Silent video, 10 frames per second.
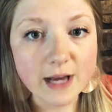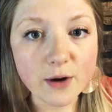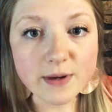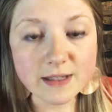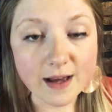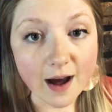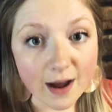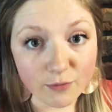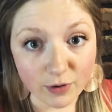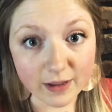I always say
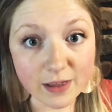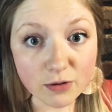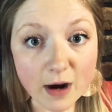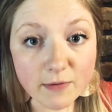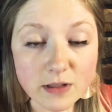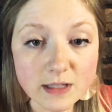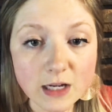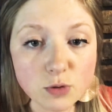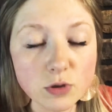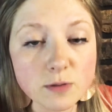I really thrive on
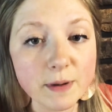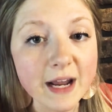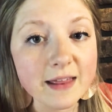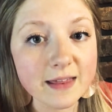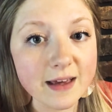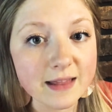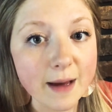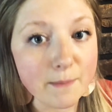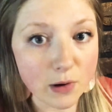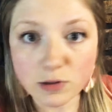schedules, but I think
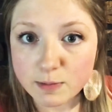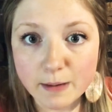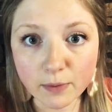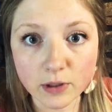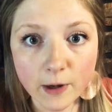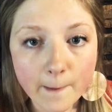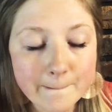that most people do.